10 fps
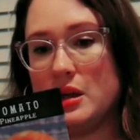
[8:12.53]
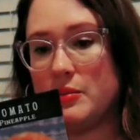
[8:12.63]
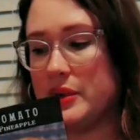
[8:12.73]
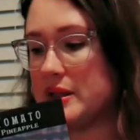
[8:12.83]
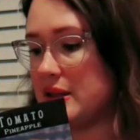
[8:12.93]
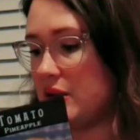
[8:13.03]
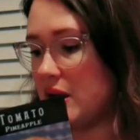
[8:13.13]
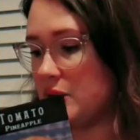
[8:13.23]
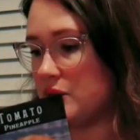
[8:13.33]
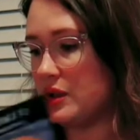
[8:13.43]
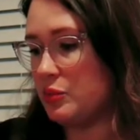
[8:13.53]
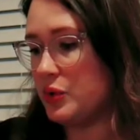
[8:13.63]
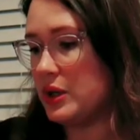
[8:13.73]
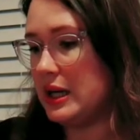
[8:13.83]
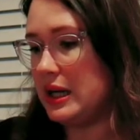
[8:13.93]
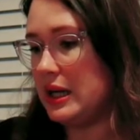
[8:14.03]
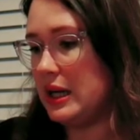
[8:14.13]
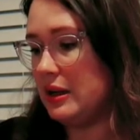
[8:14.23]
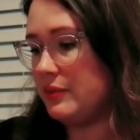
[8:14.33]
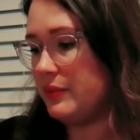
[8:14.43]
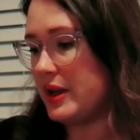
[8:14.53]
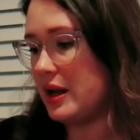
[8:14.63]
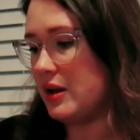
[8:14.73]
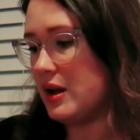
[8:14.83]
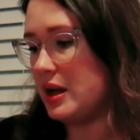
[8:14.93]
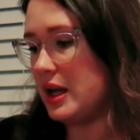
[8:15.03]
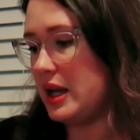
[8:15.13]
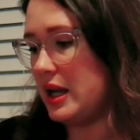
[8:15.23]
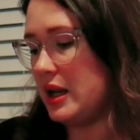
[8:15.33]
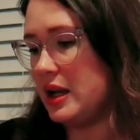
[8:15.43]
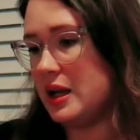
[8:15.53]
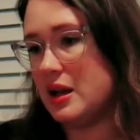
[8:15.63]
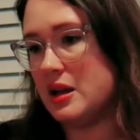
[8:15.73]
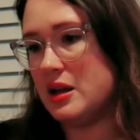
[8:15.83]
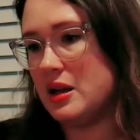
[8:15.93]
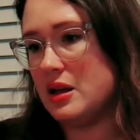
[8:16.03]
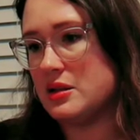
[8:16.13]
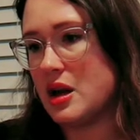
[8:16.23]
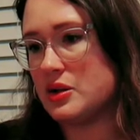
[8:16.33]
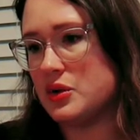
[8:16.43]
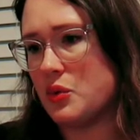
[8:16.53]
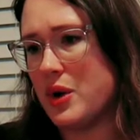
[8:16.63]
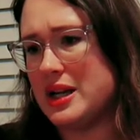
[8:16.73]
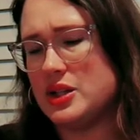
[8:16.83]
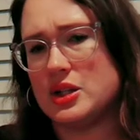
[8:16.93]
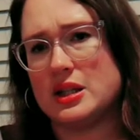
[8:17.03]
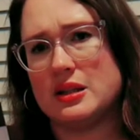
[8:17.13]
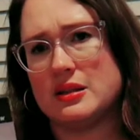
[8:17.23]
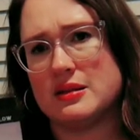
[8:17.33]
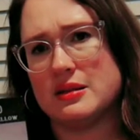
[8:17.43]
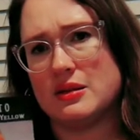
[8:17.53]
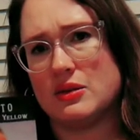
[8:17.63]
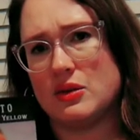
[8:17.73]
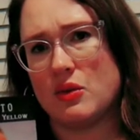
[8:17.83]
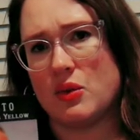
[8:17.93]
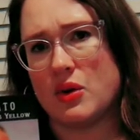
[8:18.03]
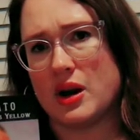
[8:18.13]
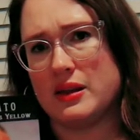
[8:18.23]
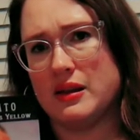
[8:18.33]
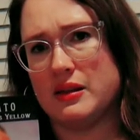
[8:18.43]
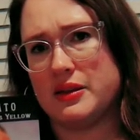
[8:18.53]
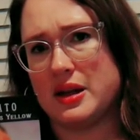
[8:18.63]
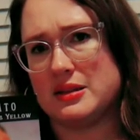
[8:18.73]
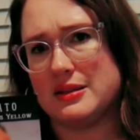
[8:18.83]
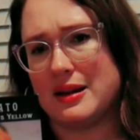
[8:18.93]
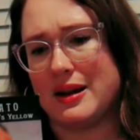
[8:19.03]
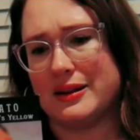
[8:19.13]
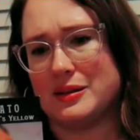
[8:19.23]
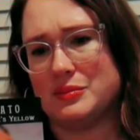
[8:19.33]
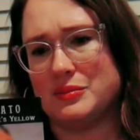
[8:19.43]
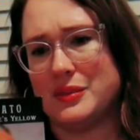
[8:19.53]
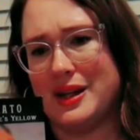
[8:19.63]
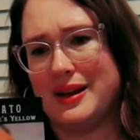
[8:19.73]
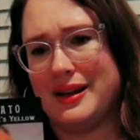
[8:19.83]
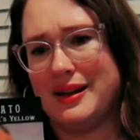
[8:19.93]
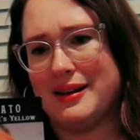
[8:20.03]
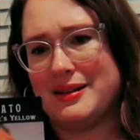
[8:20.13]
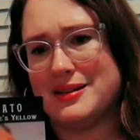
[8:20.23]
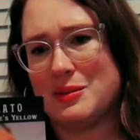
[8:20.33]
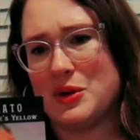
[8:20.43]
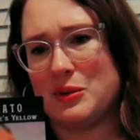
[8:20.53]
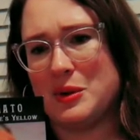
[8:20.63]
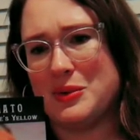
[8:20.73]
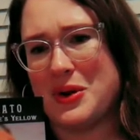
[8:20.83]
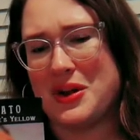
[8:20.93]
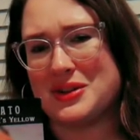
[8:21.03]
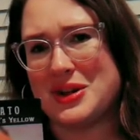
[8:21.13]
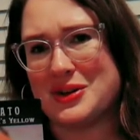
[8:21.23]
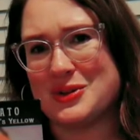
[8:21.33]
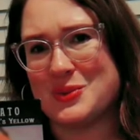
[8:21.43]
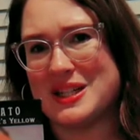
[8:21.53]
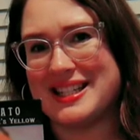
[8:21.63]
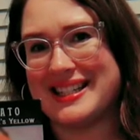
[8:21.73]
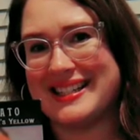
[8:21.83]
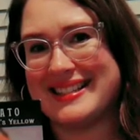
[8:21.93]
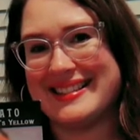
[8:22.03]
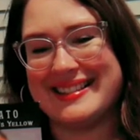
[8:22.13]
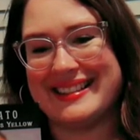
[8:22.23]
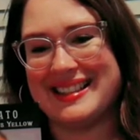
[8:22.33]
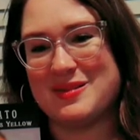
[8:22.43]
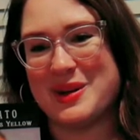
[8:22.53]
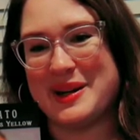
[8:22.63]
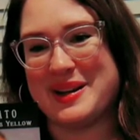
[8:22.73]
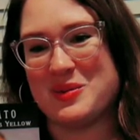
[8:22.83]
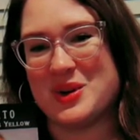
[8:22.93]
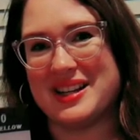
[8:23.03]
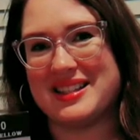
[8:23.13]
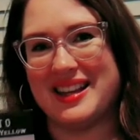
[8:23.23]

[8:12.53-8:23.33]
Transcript: because I thought it was really pretty. I got a Dr. White's or I think that um, some other people call it Dr. Witchy's, depending on what